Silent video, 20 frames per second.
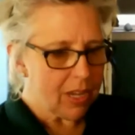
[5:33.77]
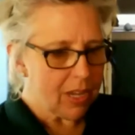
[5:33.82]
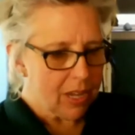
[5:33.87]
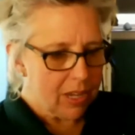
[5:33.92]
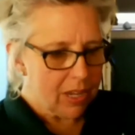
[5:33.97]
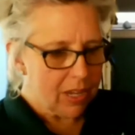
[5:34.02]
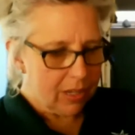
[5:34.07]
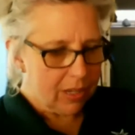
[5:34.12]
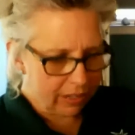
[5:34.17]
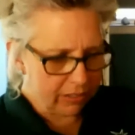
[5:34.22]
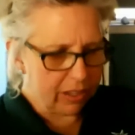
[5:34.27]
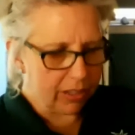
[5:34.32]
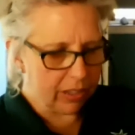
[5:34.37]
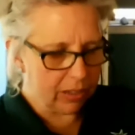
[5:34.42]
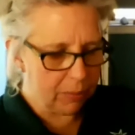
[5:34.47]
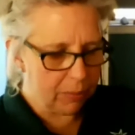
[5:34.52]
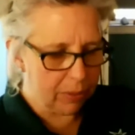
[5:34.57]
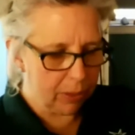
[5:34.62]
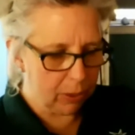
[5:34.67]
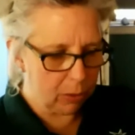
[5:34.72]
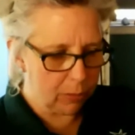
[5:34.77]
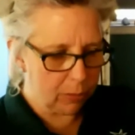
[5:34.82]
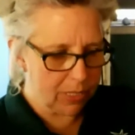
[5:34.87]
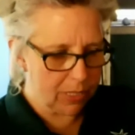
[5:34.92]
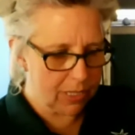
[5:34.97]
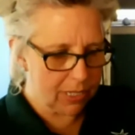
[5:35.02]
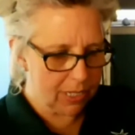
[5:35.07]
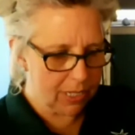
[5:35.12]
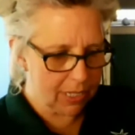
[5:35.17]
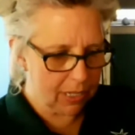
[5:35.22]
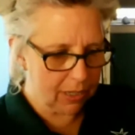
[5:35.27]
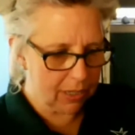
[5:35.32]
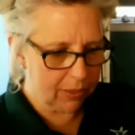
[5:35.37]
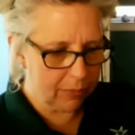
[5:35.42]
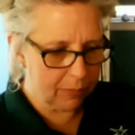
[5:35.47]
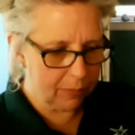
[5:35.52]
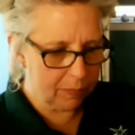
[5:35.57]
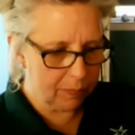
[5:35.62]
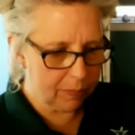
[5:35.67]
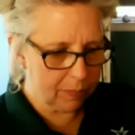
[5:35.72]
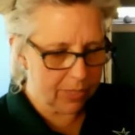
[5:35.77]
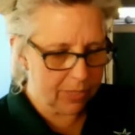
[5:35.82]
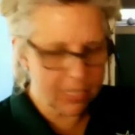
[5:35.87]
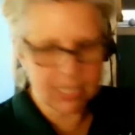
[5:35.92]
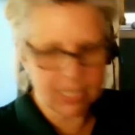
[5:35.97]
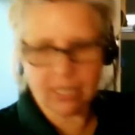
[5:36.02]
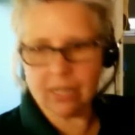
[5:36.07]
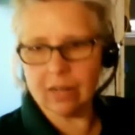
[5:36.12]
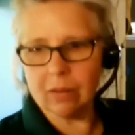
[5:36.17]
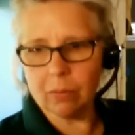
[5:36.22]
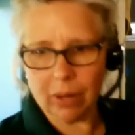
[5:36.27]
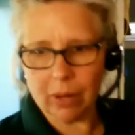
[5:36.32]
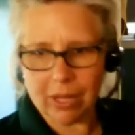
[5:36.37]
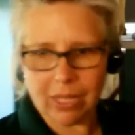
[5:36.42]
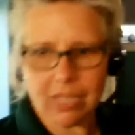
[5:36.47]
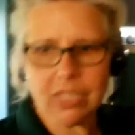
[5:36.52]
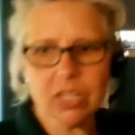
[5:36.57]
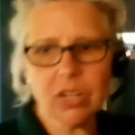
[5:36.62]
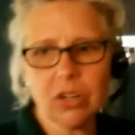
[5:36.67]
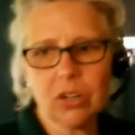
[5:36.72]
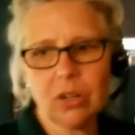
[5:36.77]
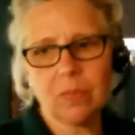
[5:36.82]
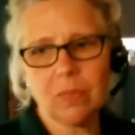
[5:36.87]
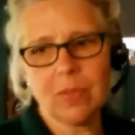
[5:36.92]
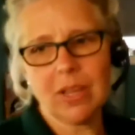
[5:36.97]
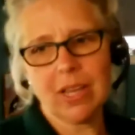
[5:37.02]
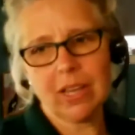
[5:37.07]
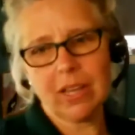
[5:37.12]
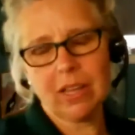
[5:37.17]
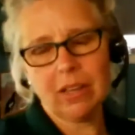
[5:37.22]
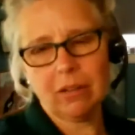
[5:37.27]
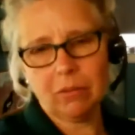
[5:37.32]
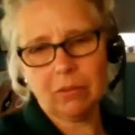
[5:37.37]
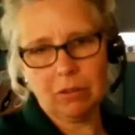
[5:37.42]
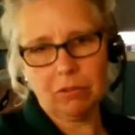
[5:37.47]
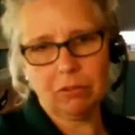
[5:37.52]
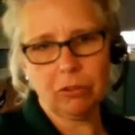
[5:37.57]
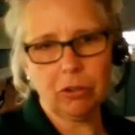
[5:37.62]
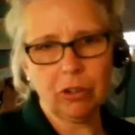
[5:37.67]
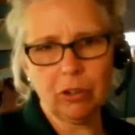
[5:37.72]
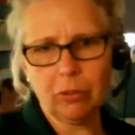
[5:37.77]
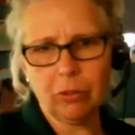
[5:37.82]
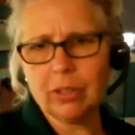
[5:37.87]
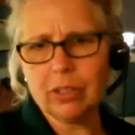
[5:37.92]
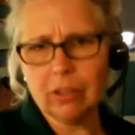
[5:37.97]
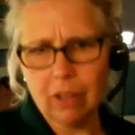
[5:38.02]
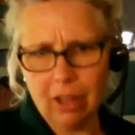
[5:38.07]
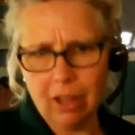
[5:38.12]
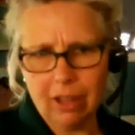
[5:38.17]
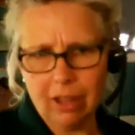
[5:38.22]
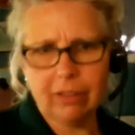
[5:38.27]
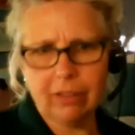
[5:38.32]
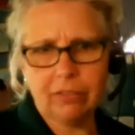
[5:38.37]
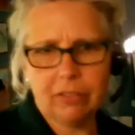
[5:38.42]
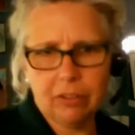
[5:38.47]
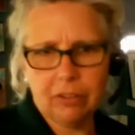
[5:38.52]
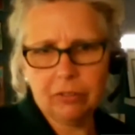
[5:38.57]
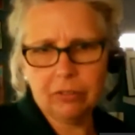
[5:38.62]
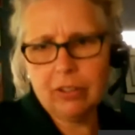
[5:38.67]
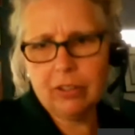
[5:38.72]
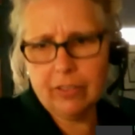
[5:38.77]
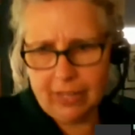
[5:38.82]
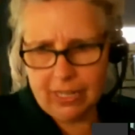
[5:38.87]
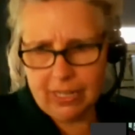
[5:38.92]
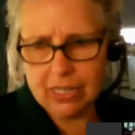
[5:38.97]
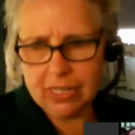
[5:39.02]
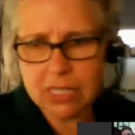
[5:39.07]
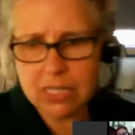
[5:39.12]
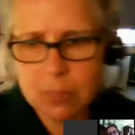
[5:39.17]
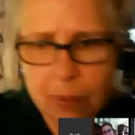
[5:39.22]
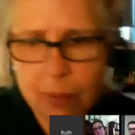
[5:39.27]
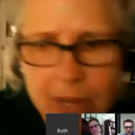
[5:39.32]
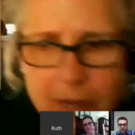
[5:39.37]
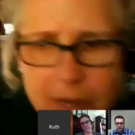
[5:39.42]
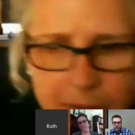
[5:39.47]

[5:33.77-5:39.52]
Tactile impairment is an umbrella term that can refer to a lot of different things, but